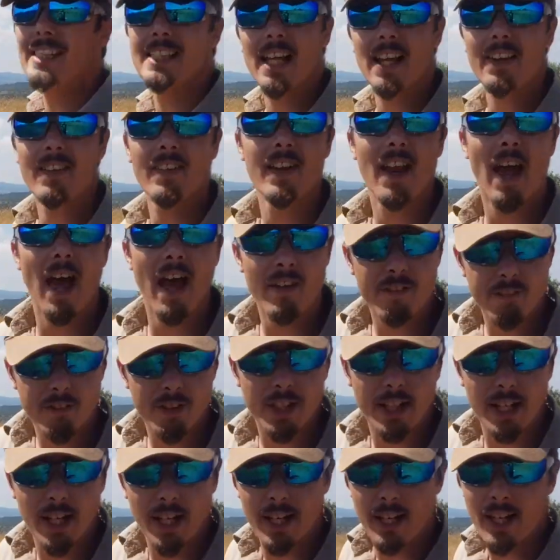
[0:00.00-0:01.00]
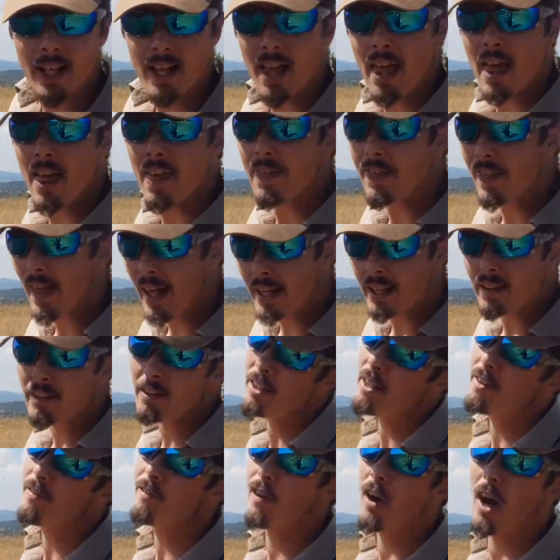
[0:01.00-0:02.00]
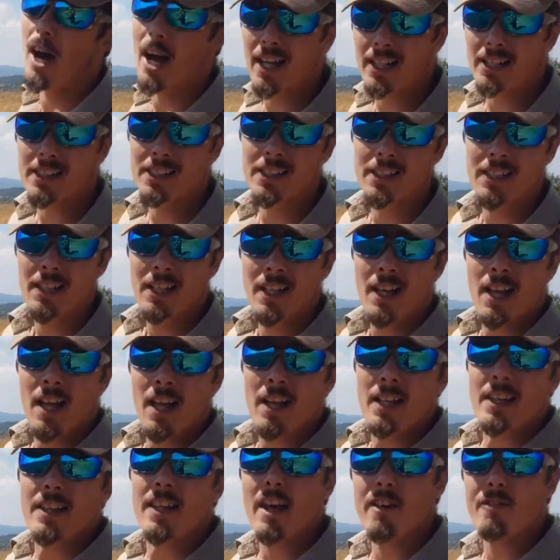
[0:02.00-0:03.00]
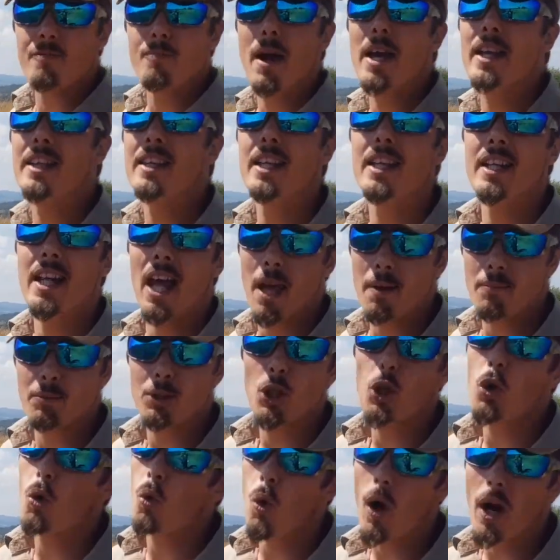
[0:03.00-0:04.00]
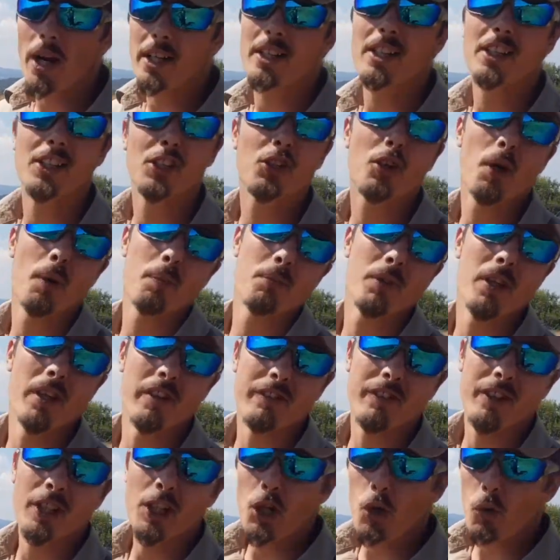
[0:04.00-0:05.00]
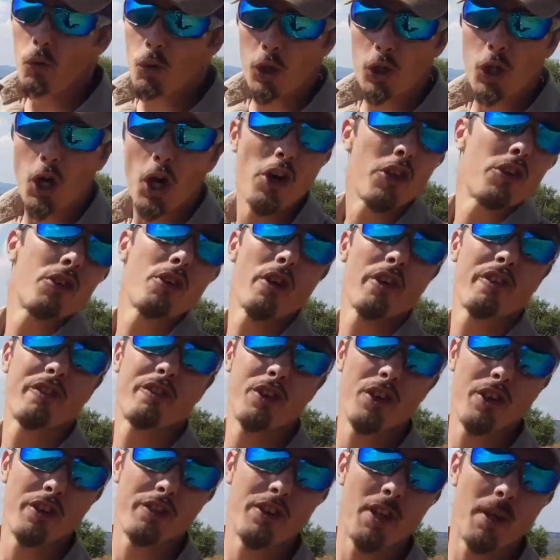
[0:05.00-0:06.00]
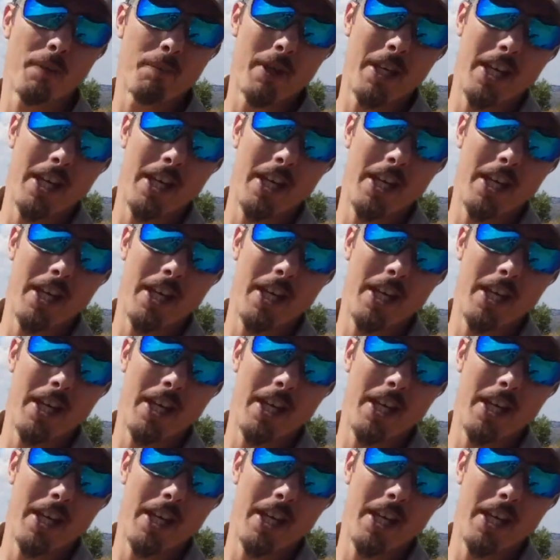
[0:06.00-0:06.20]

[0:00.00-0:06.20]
southern Africa. Thankfully for us, they've made the names quite descriptive. We'll go through a few of them